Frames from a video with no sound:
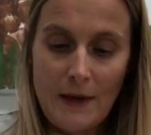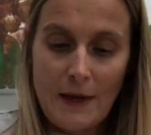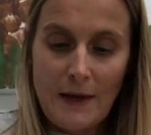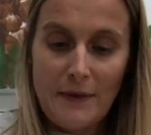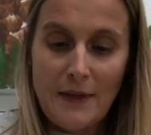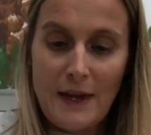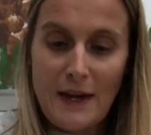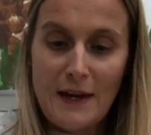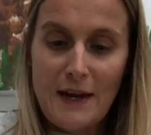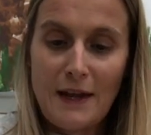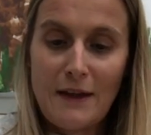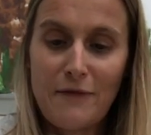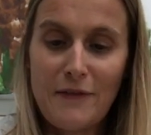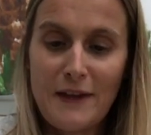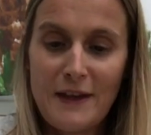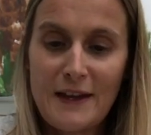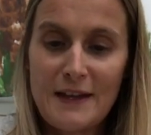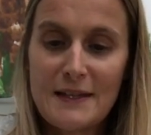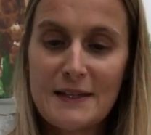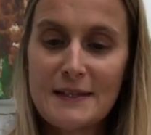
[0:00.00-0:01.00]
And then, if you
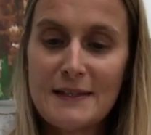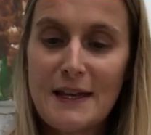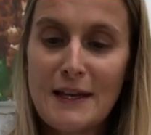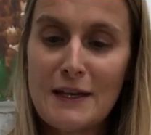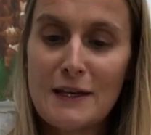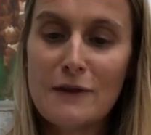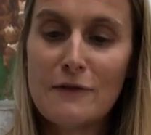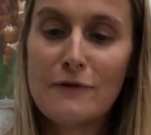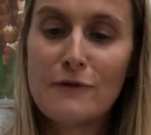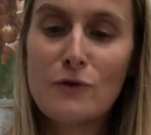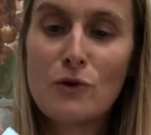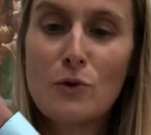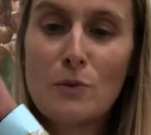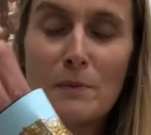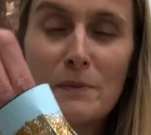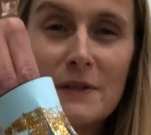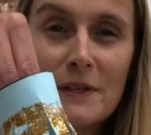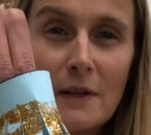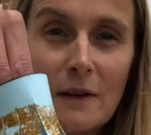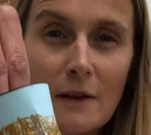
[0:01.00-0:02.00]
can see, you
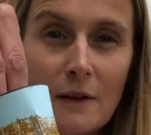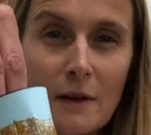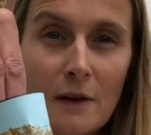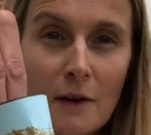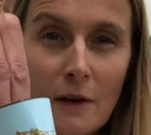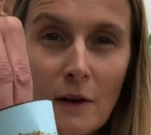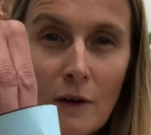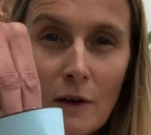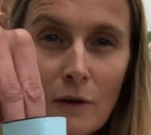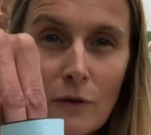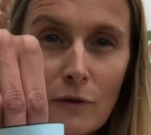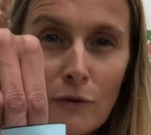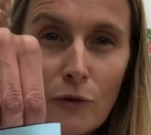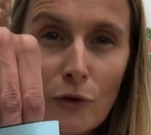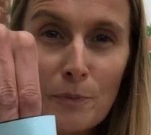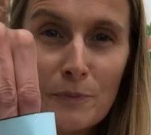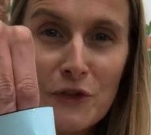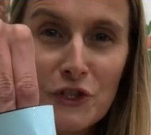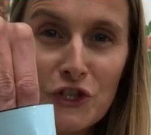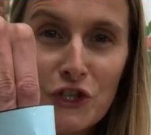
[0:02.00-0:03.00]
formed
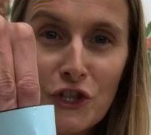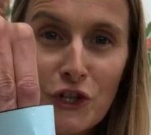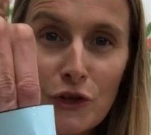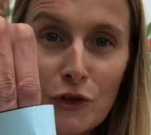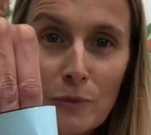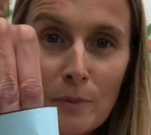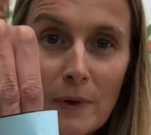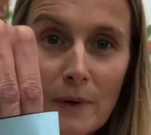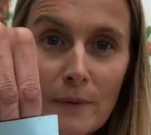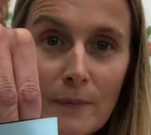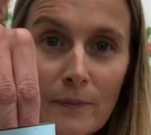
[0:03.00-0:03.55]
the tube.